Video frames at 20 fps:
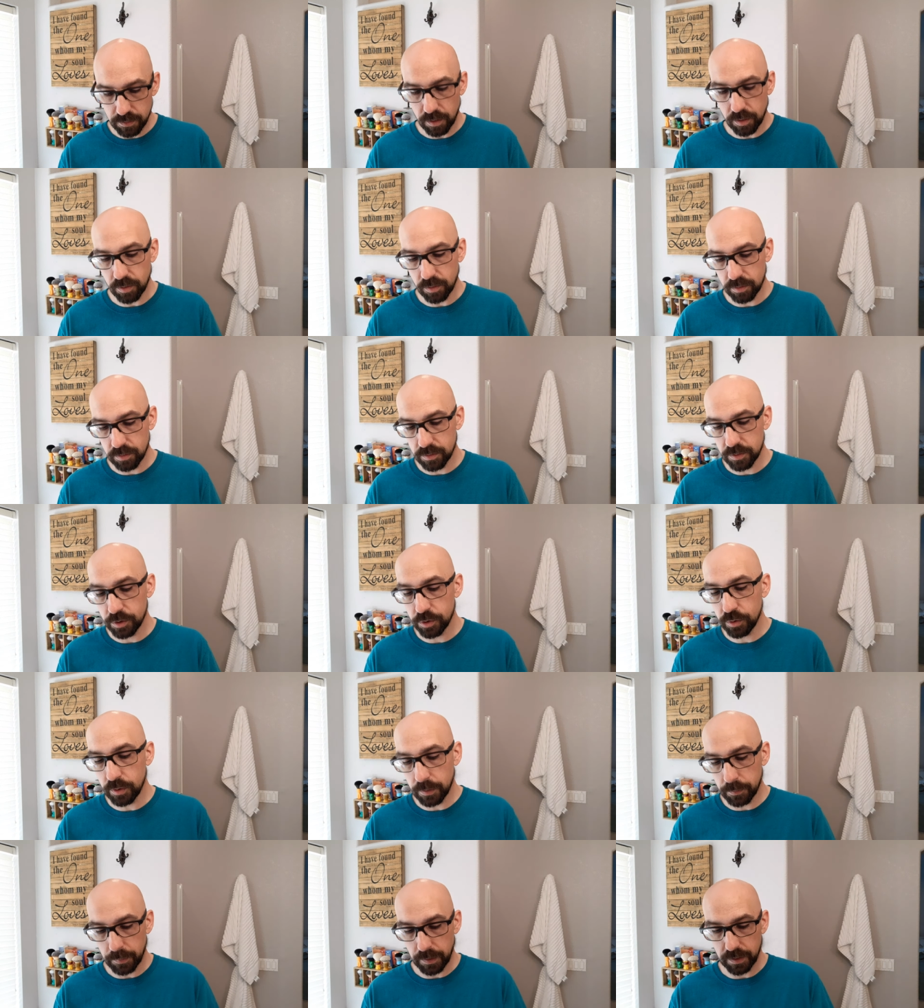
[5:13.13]
no,
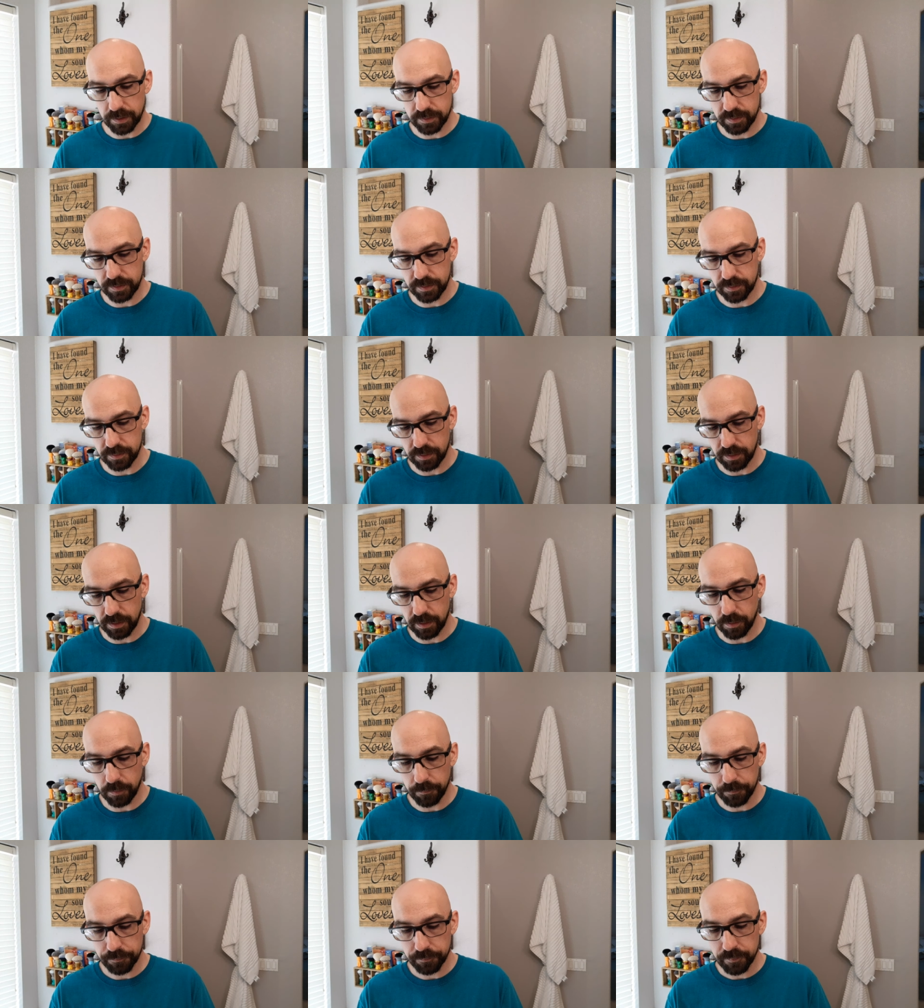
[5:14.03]
two unboxings
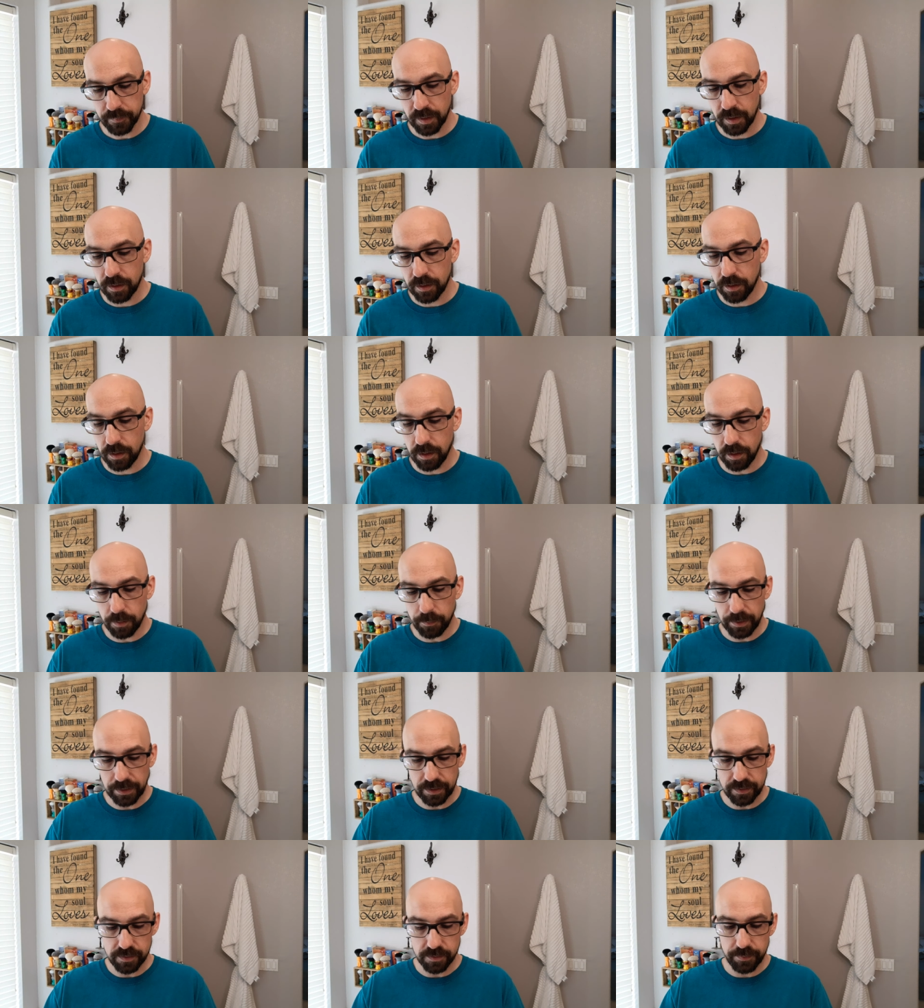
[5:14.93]
ago,
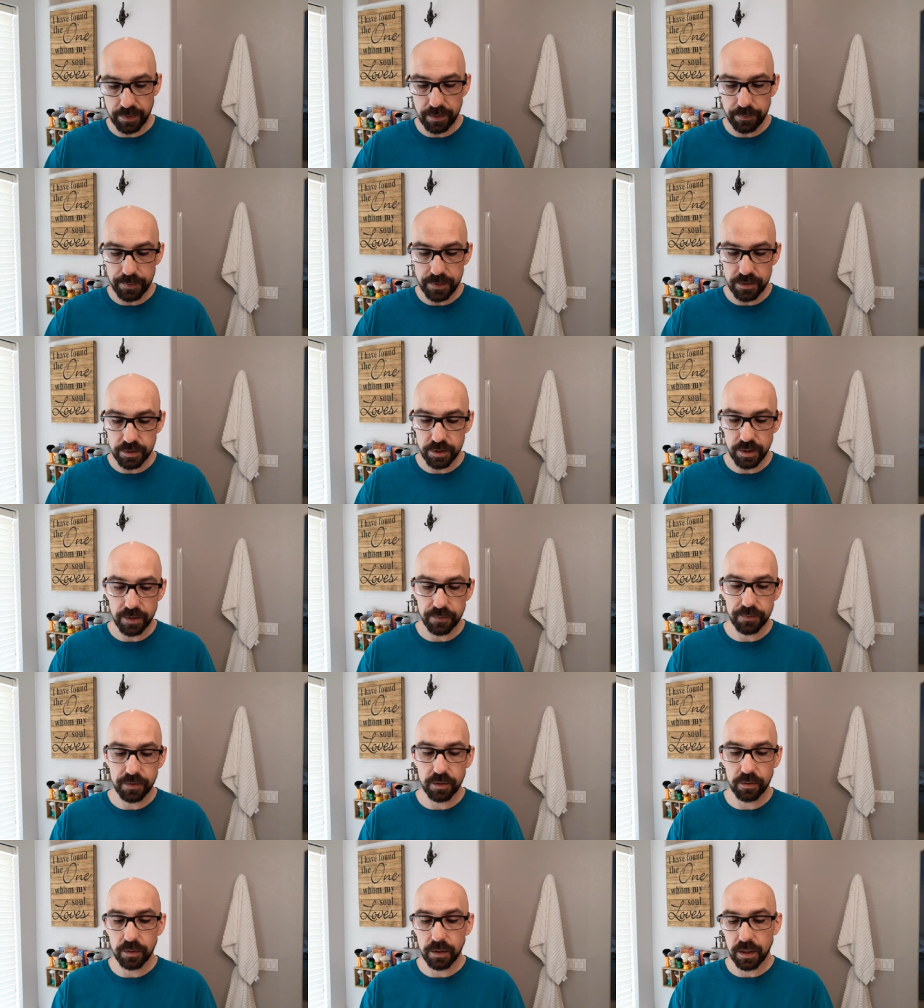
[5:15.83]
um, I got some A P
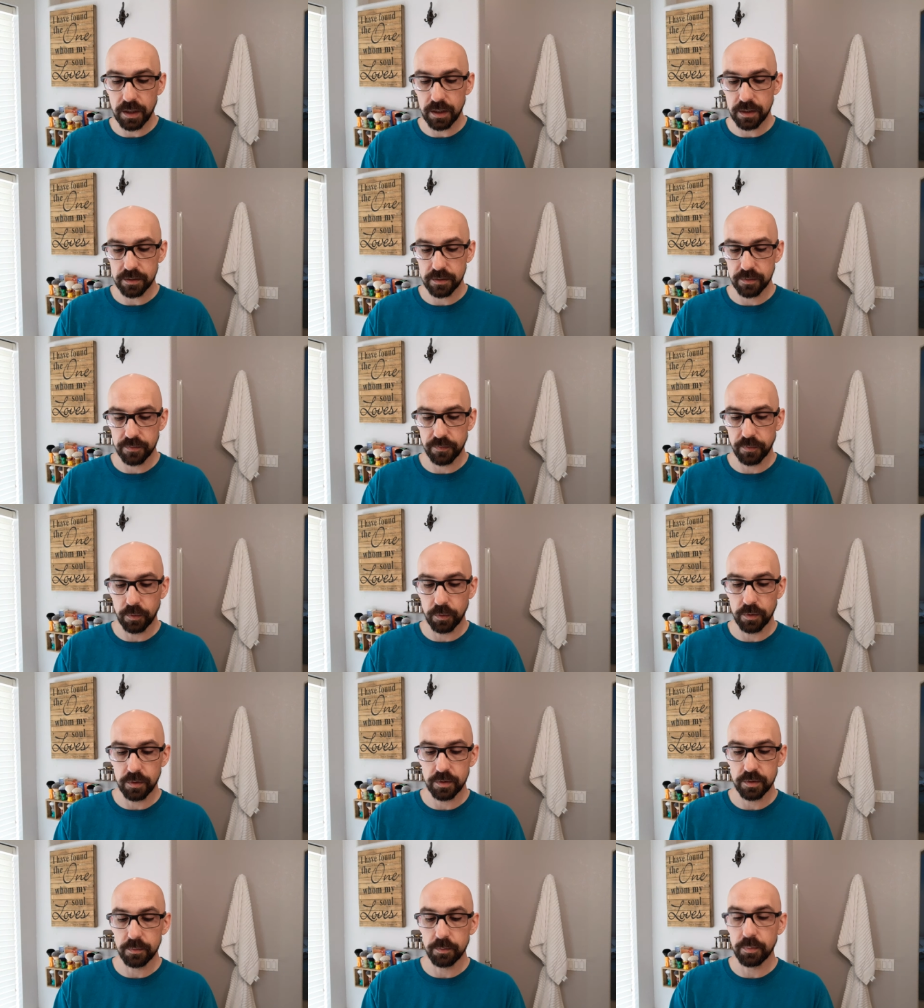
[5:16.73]
Shaveco knots
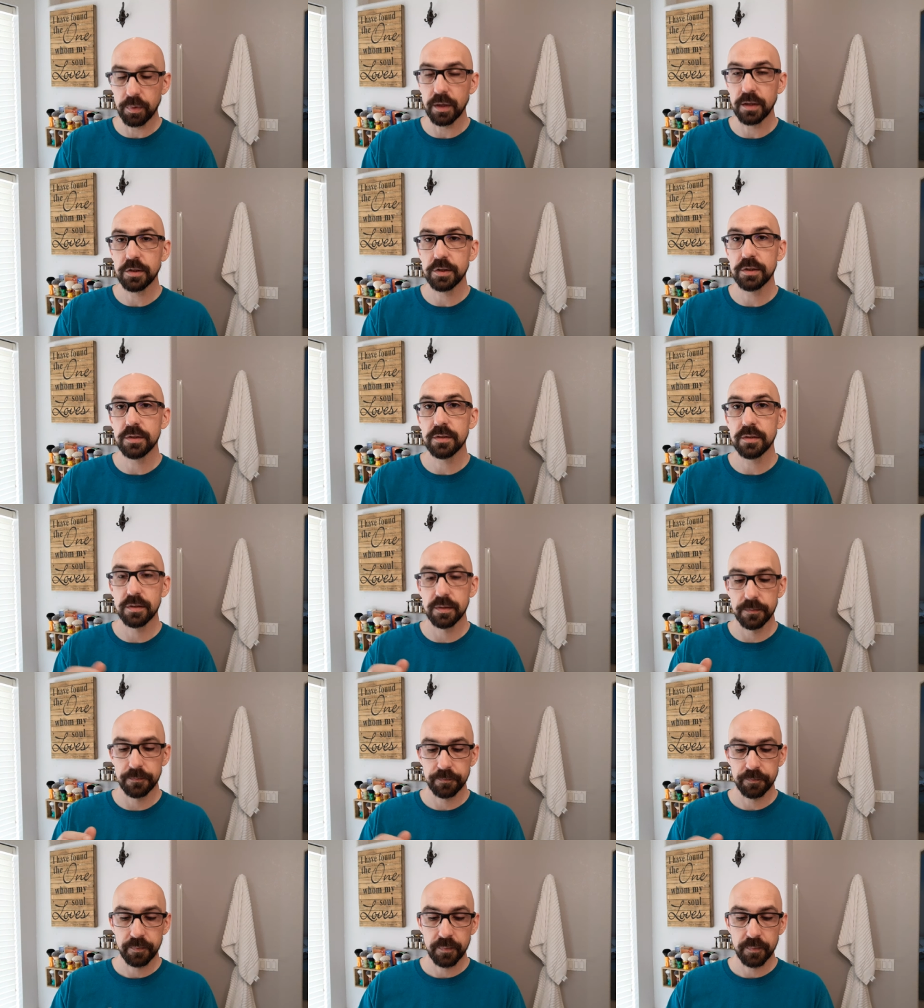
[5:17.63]
for some brushes,